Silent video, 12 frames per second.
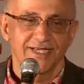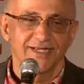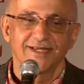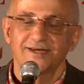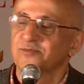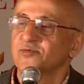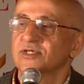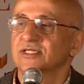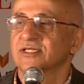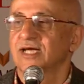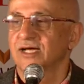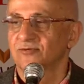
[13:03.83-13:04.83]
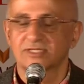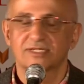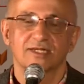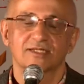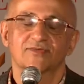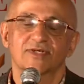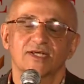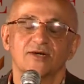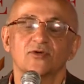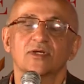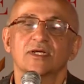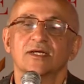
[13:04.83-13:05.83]
end up with, I was transferred
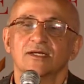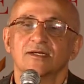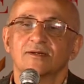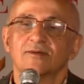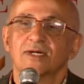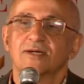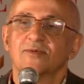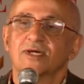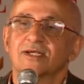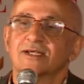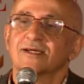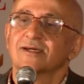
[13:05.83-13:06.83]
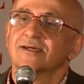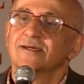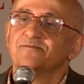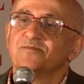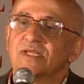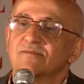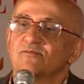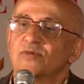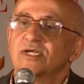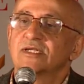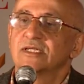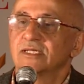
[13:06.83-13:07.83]
out. But, uh,
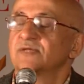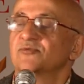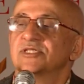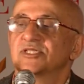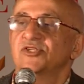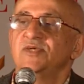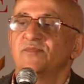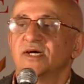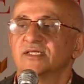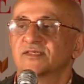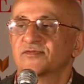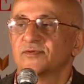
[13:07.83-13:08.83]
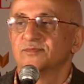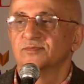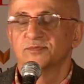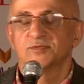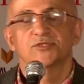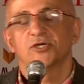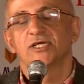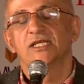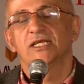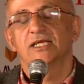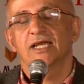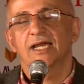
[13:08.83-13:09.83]
but and it was three months from
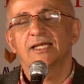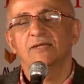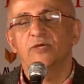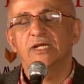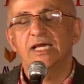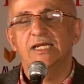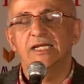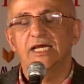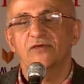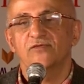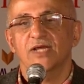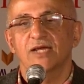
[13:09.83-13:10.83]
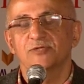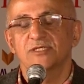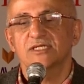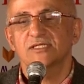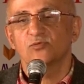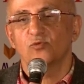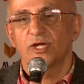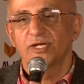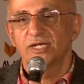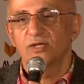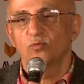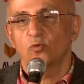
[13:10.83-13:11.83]
joining. And when I left, I was just
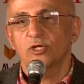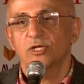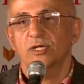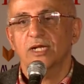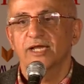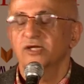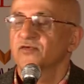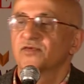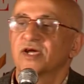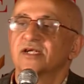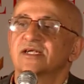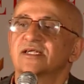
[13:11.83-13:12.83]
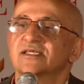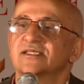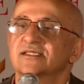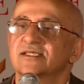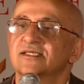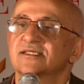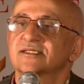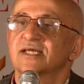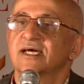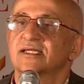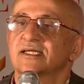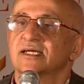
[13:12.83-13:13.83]
wondering, what kind of country is this
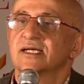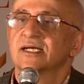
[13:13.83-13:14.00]
that,